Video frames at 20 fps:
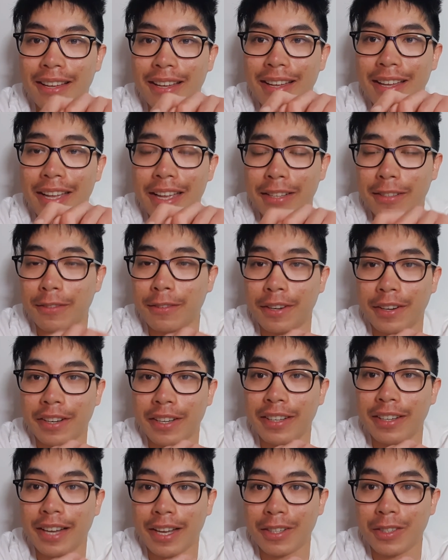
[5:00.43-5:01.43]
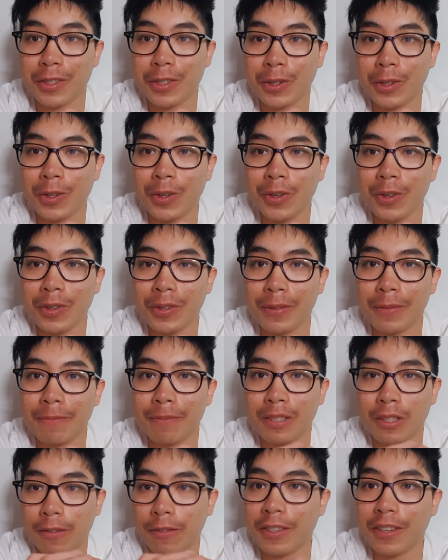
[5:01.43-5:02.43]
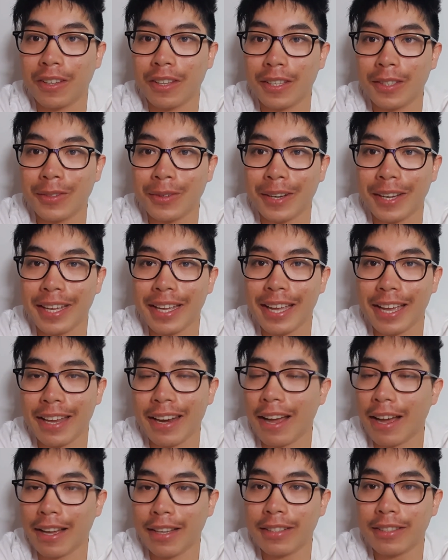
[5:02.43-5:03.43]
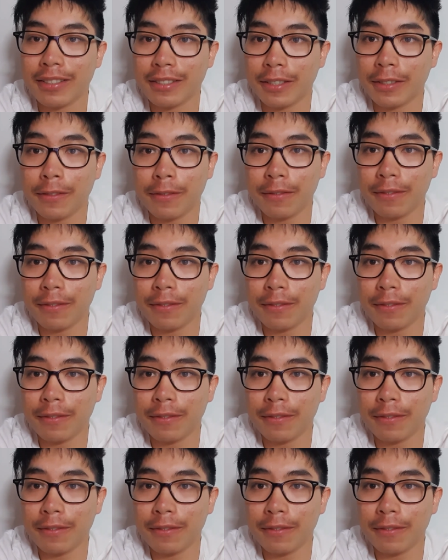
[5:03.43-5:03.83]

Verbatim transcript: It's very natural to feel this way, and I did,